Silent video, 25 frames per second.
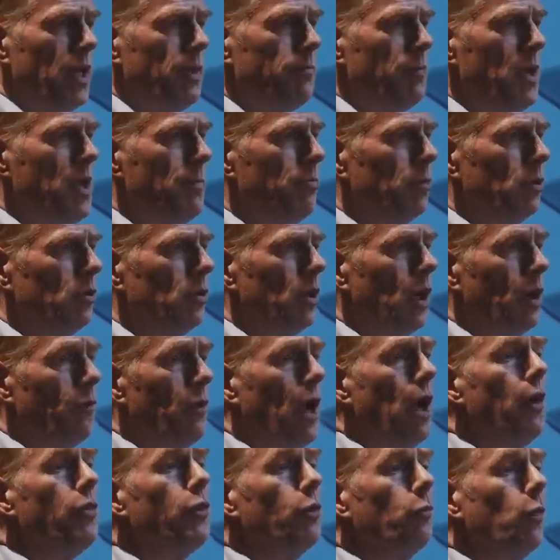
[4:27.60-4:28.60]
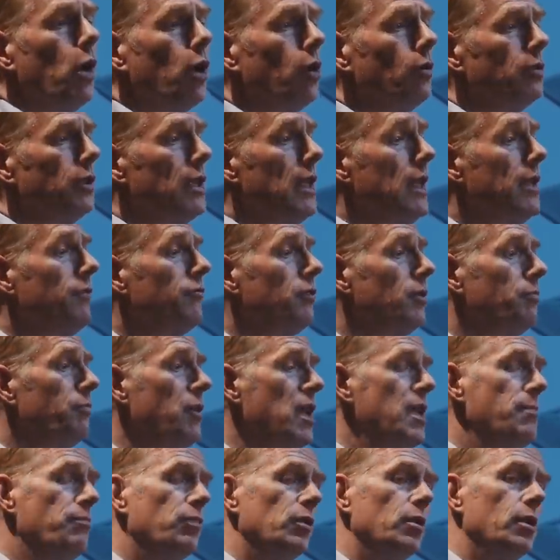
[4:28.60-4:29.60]
many people around the world, even
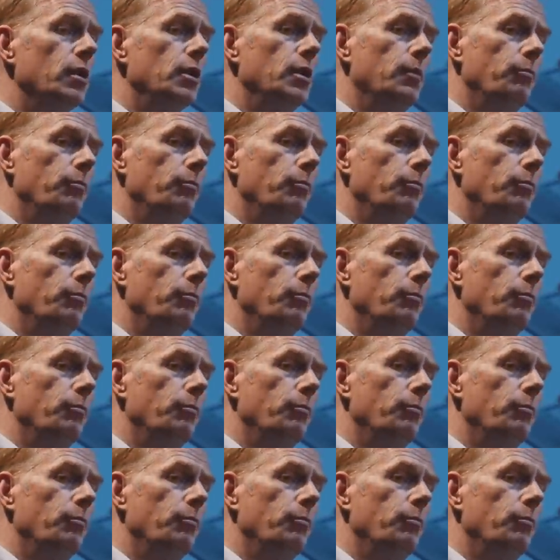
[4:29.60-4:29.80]
people in